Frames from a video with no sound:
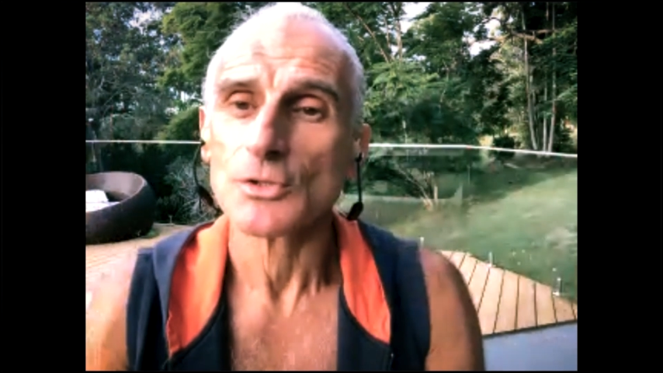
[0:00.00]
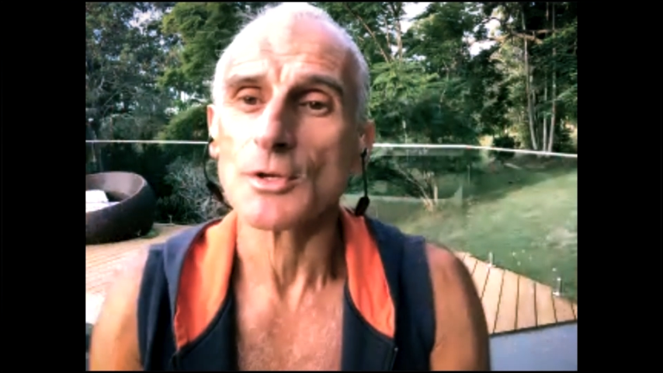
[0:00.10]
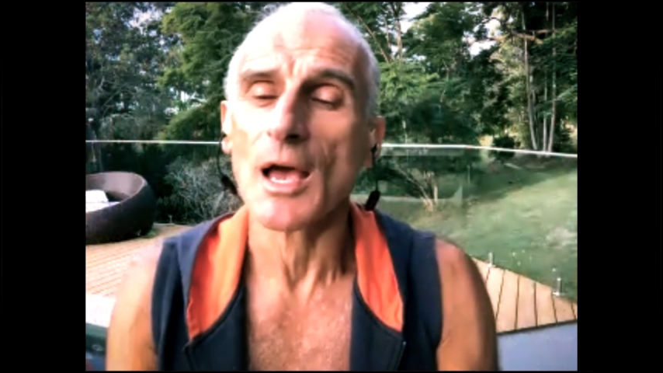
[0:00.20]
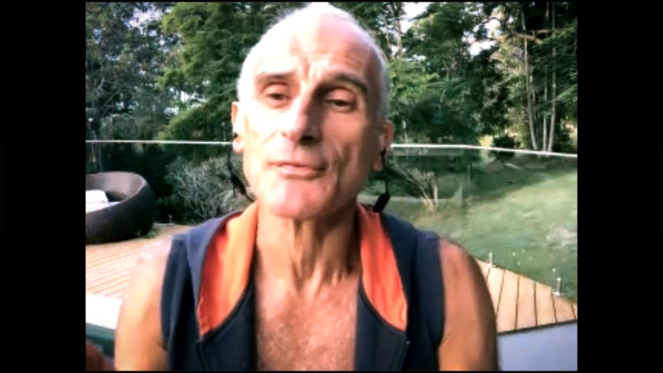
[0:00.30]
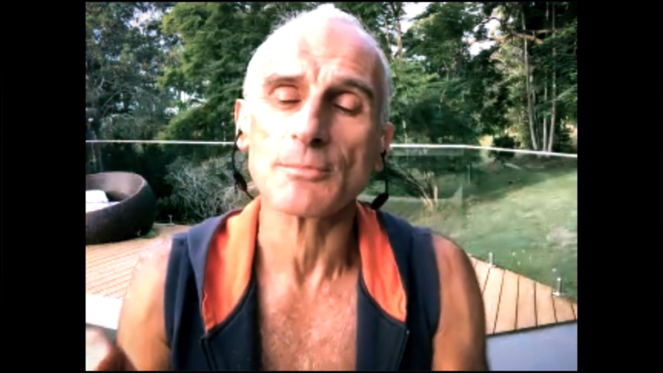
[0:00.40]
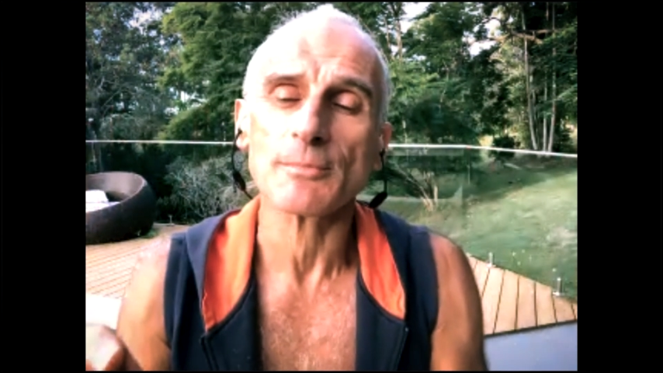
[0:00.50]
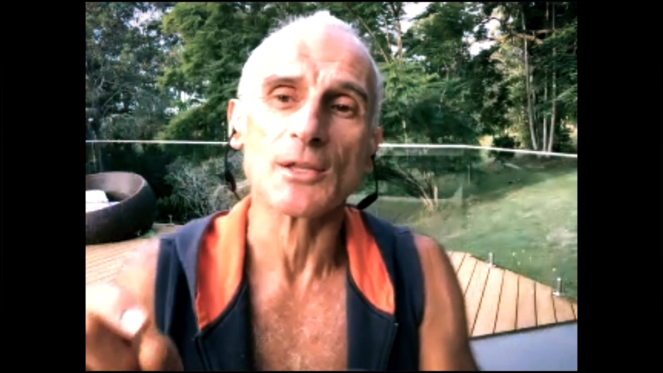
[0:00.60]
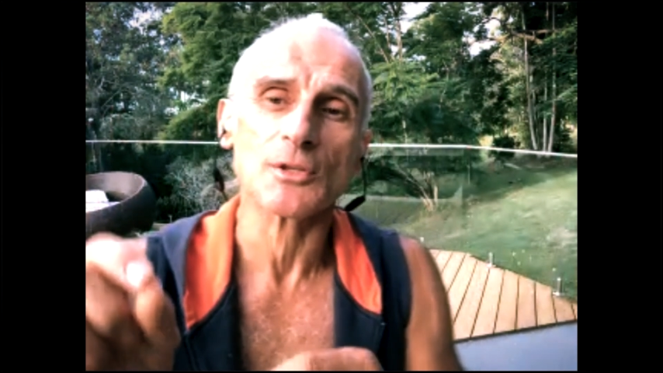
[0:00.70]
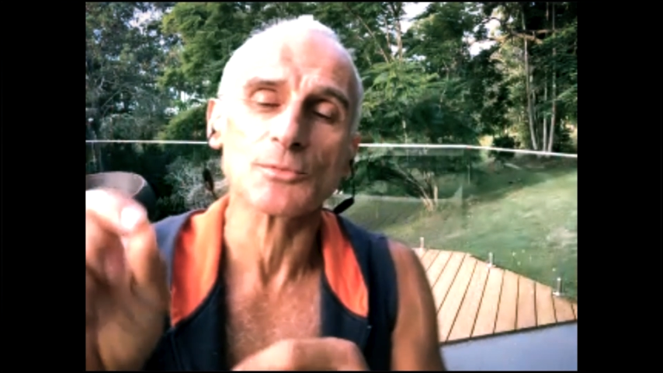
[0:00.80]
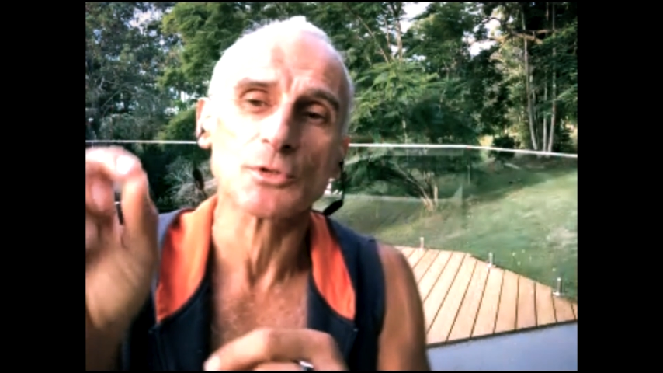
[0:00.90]
So you have to
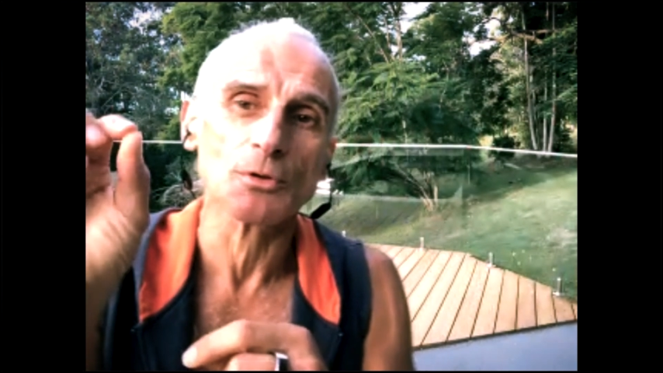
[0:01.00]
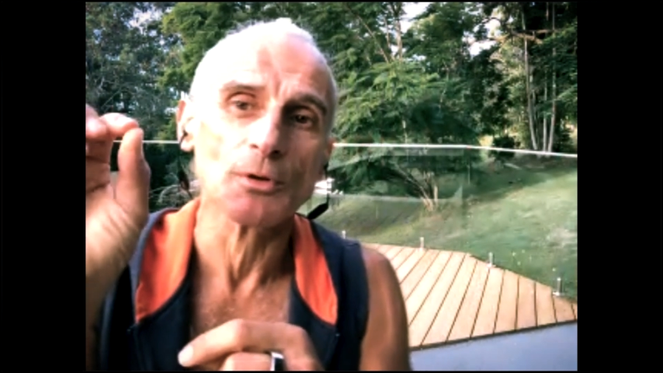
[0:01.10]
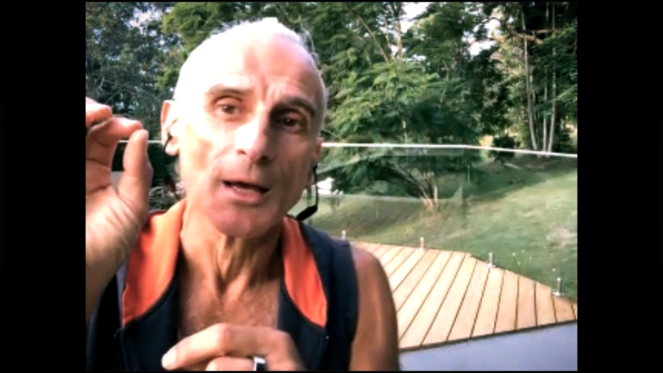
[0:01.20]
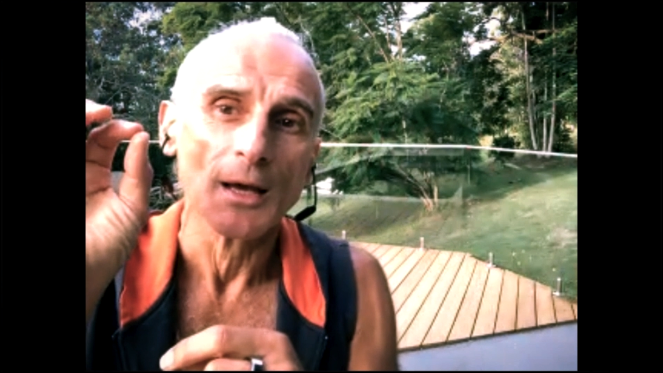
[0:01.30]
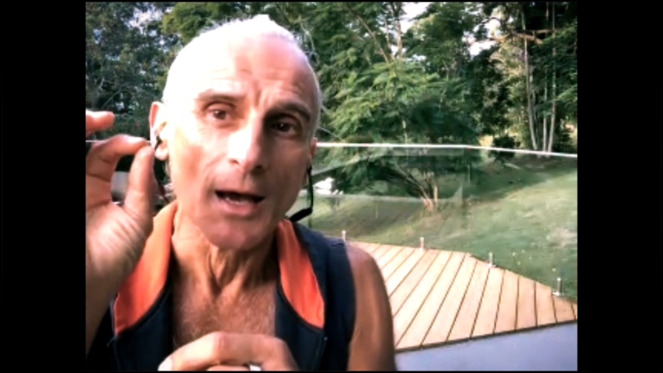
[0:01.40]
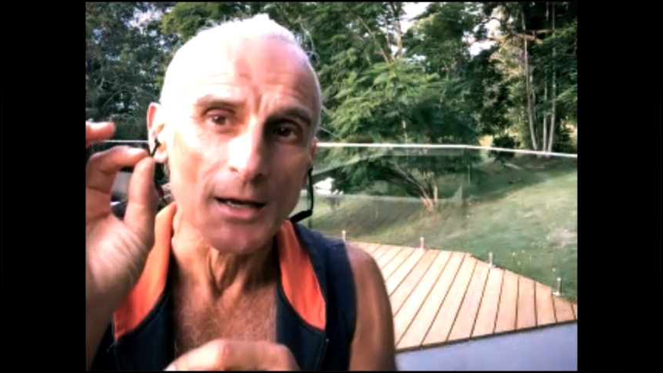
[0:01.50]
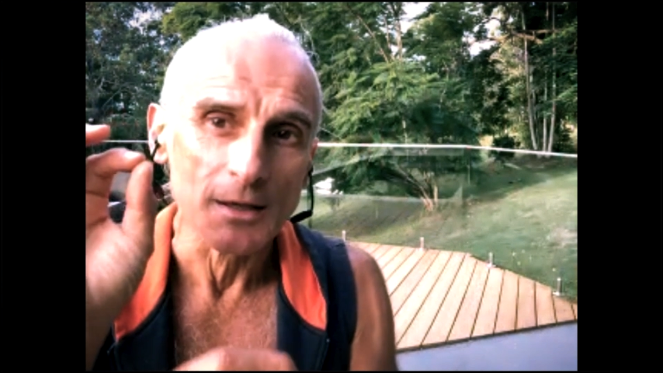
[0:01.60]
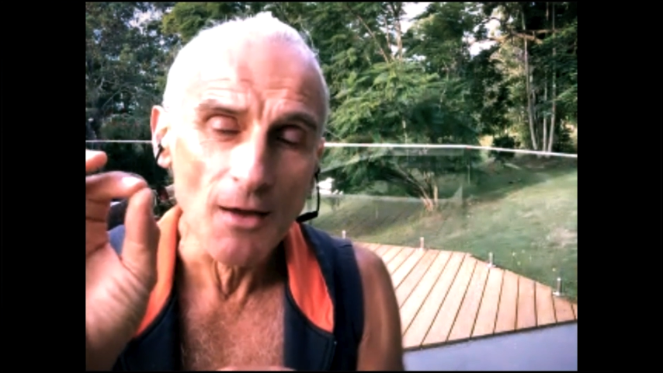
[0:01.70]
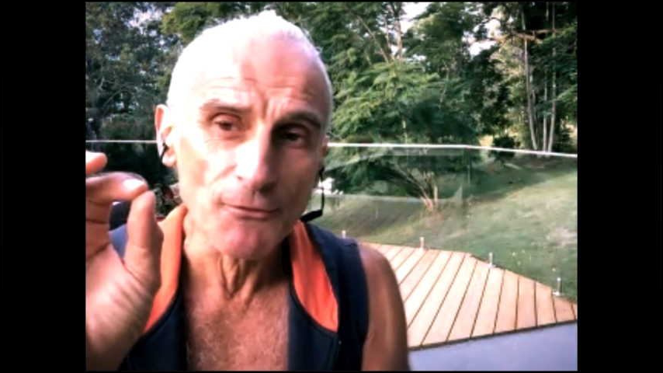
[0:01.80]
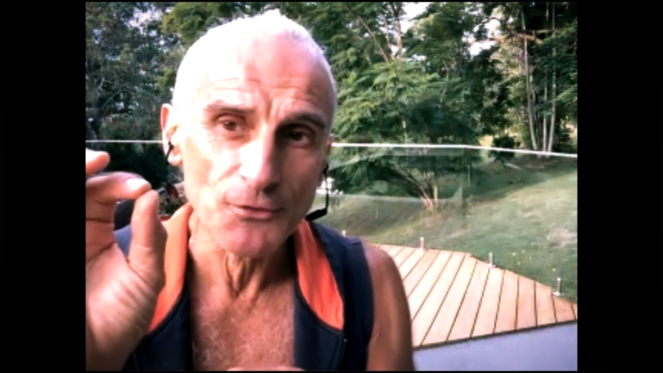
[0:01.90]
make them do
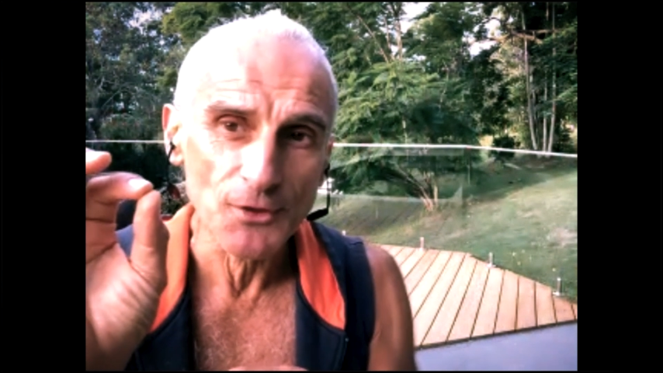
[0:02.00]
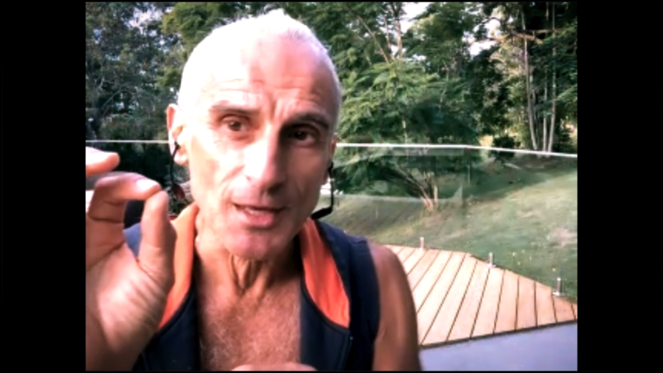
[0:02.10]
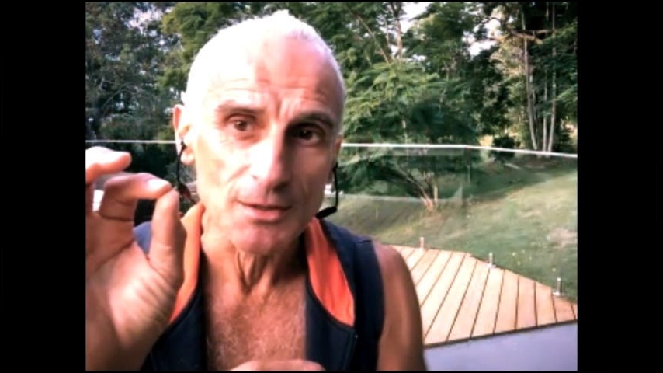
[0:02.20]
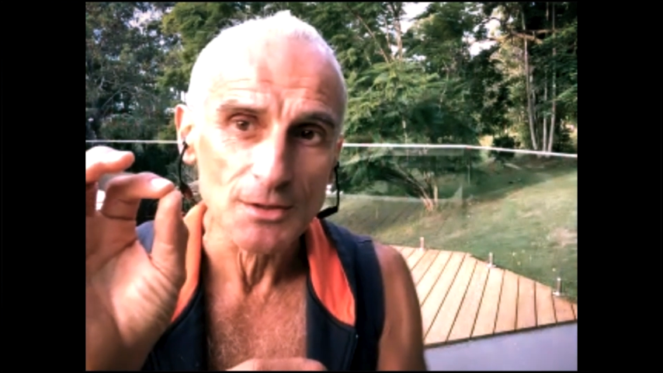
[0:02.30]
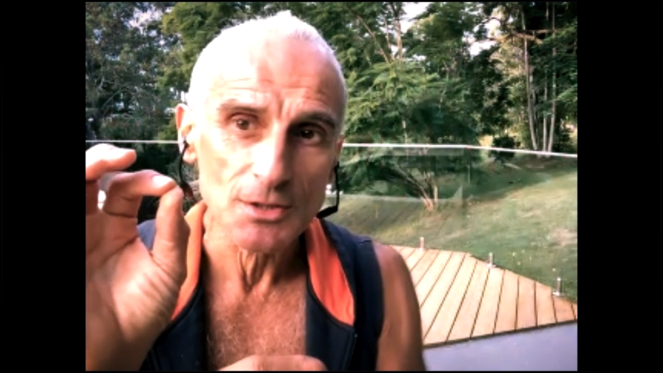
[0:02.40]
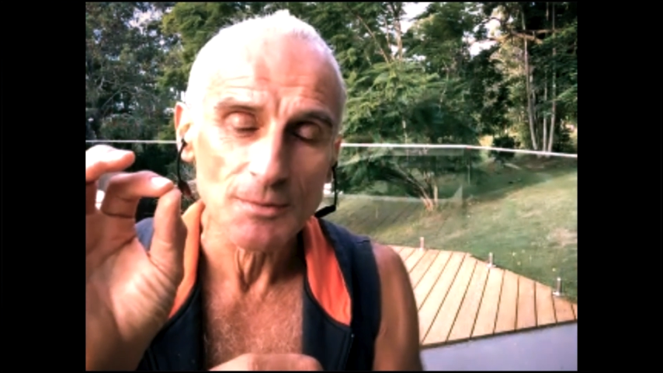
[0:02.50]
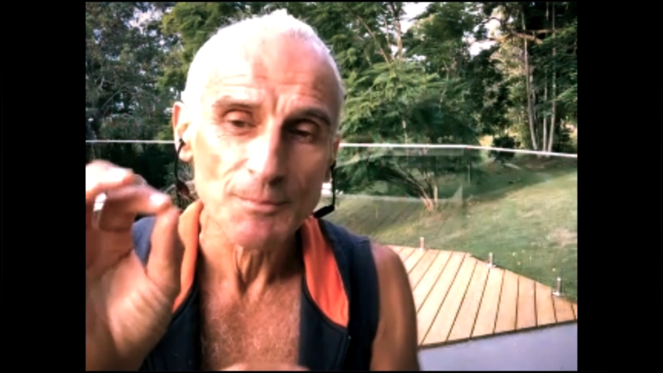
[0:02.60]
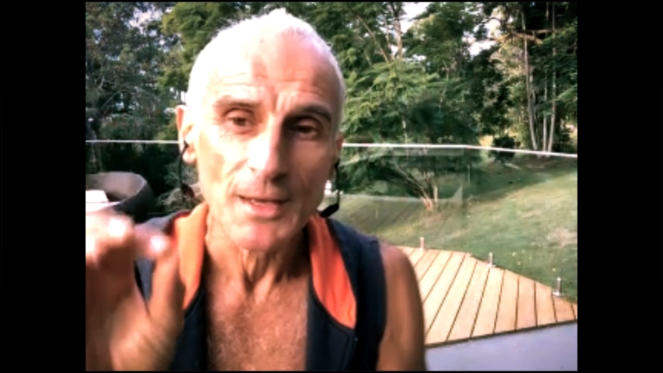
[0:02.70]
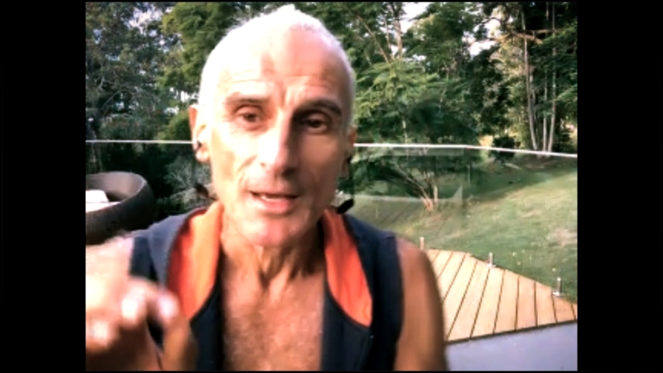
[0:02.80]
enough things